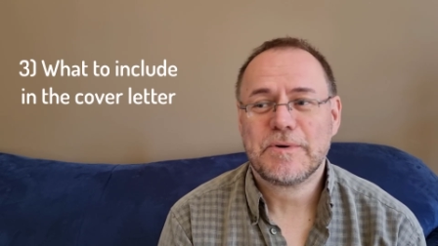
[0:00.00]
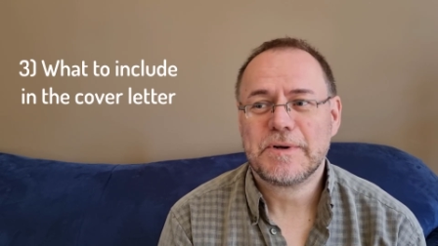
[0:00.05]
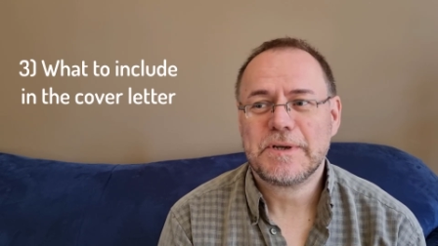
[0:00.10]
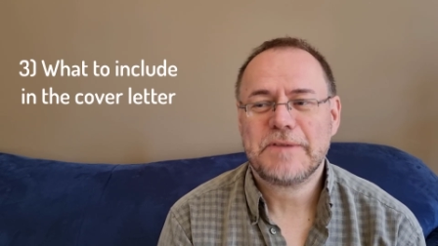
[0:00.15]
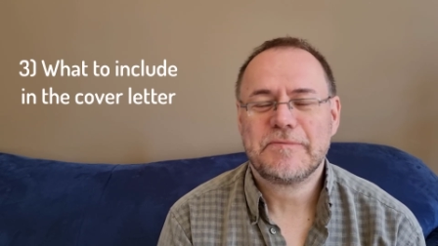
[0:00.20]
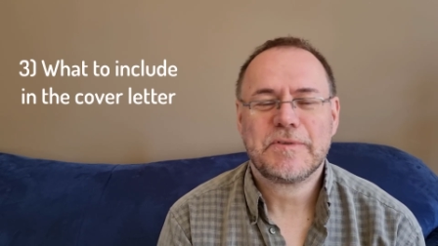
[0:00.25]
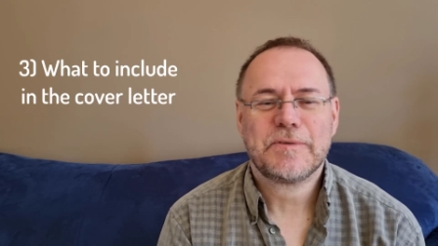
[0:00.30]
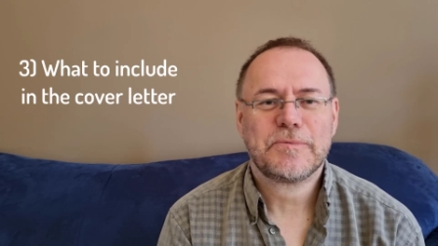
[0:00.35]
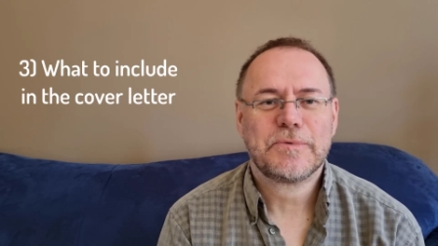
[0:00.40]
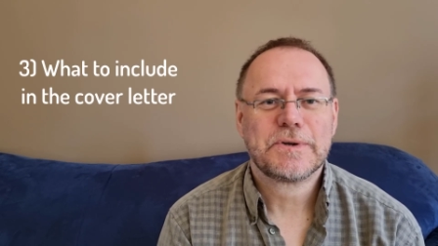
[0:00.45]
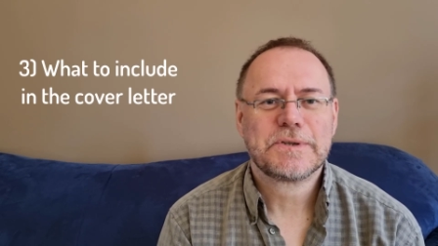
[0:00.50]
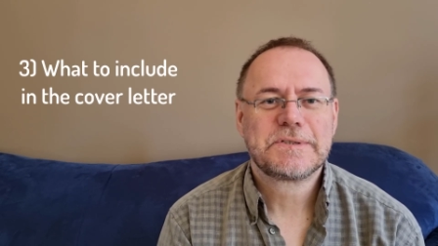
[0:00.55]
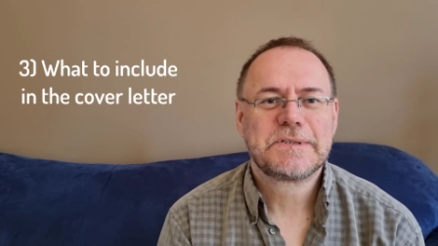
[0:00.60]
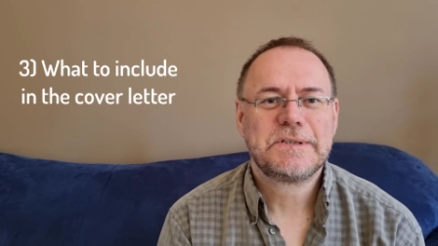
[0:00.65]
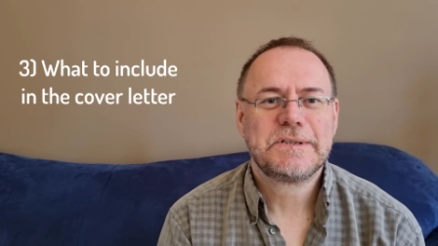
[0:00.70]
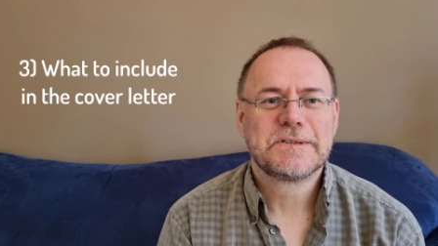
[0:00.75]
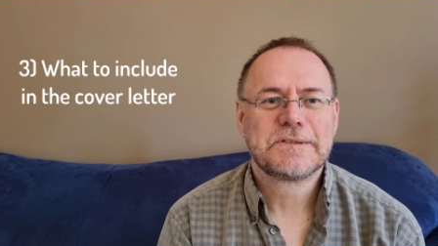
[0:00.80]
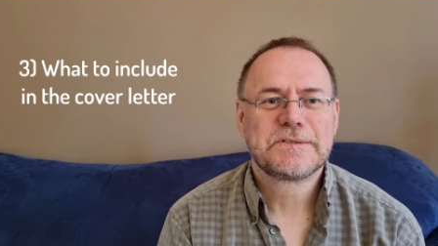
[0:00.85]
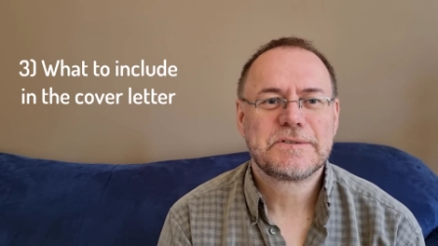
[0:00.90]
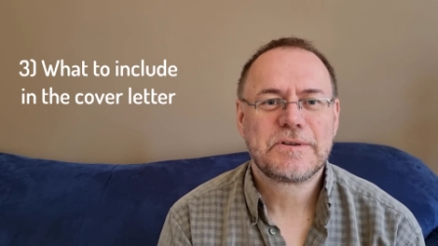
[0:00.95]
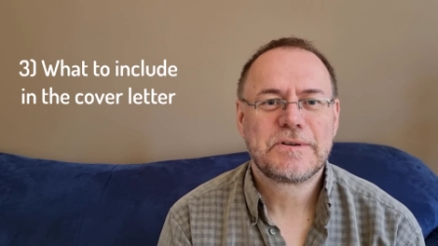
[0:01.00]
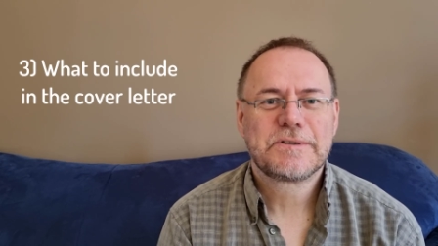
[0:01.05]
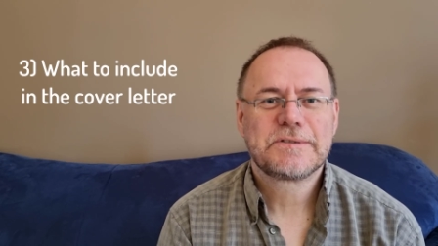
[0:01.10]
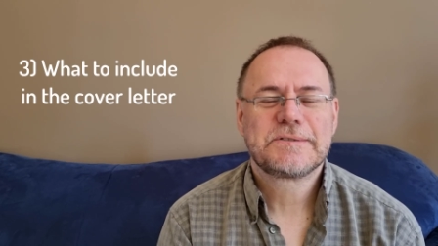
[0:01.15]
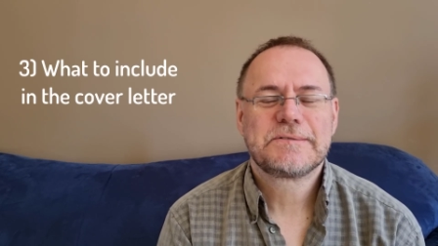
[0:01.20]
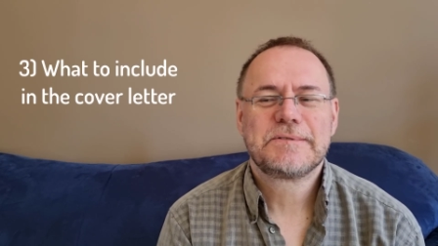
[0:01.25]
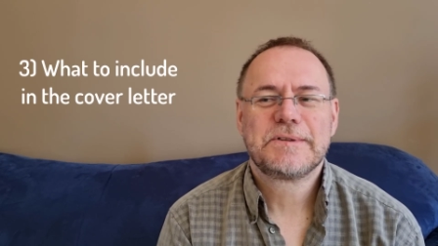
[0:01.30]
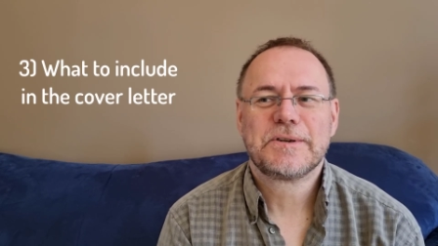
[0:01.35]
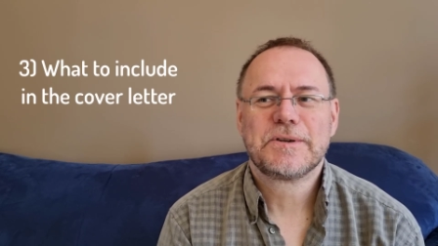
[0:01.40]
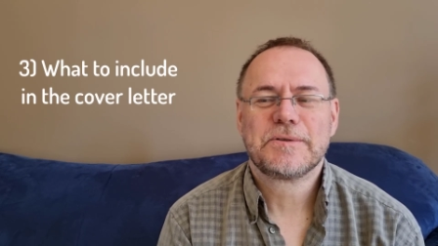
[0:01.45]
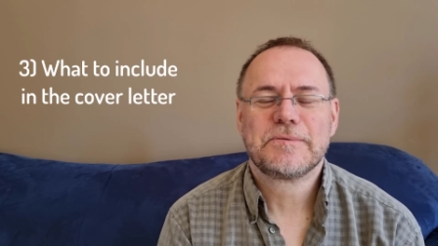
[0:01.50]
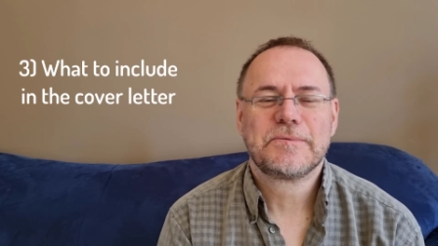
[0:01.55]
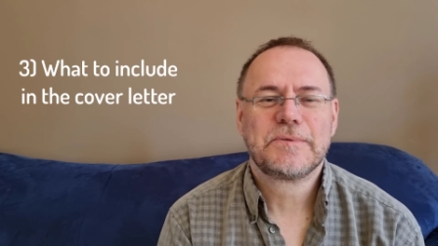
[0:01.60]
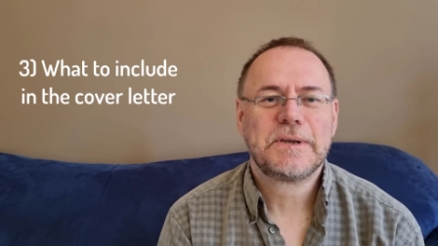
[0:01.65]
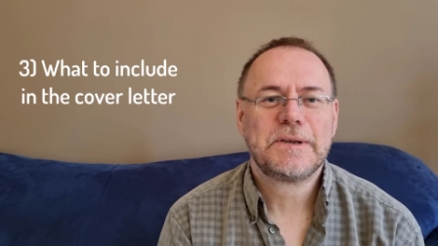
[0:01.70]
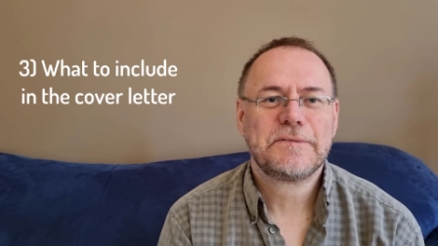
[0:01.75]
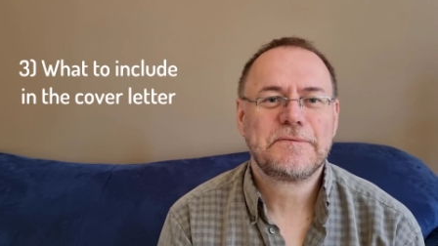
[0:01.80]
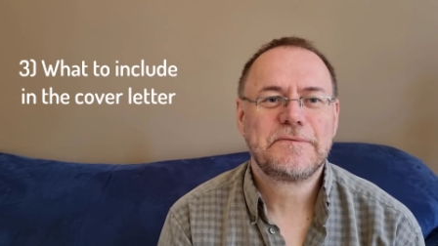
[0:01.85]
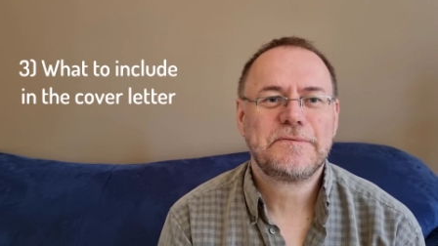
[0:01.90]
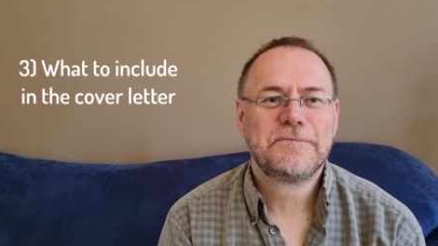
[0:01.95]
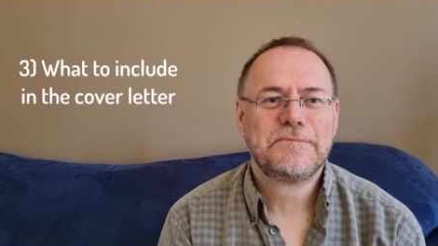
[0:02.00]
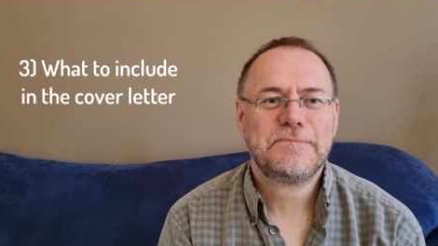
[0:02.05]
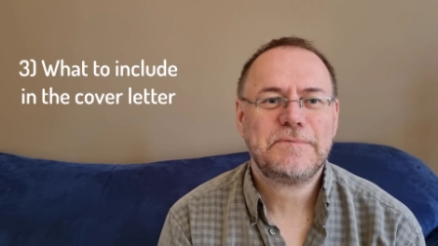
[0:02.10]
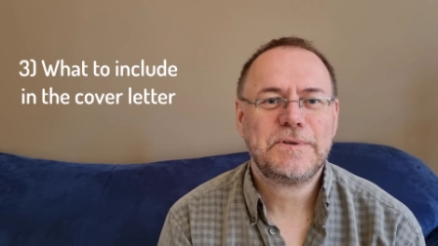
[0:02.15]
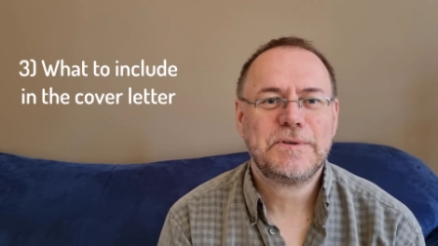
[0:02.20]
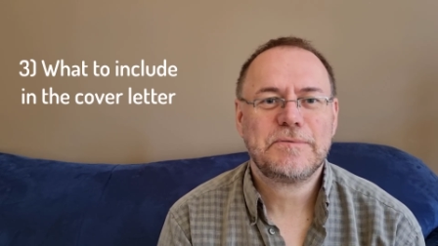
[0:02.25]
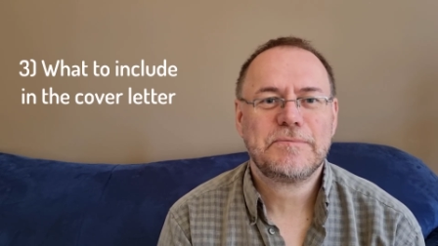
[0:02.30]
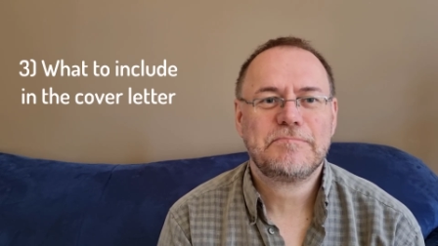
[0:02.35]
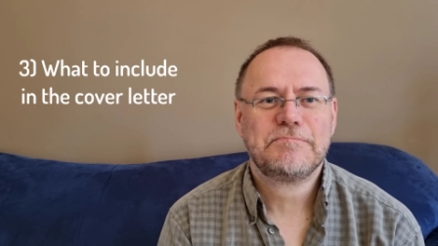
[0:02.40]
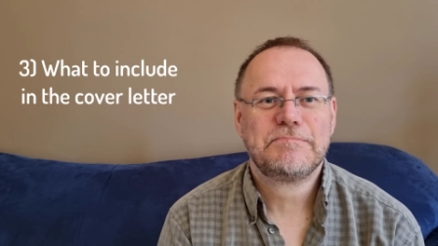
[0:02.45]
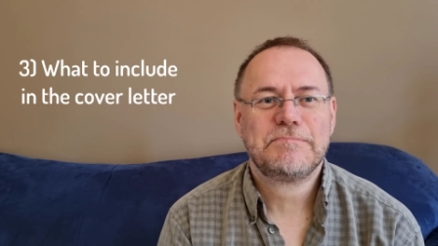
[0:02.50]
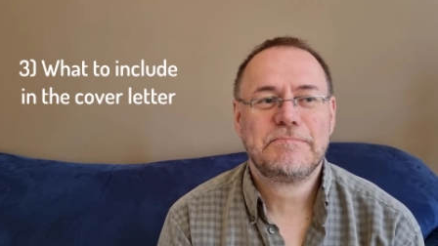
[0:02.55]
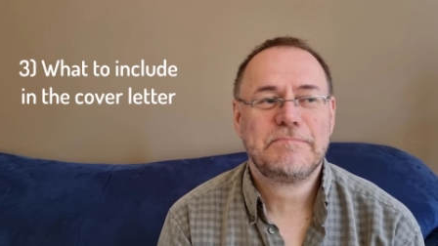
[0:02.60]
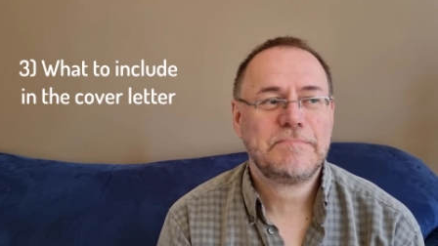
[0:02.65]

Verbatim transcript: or even worse dear sirs you know if you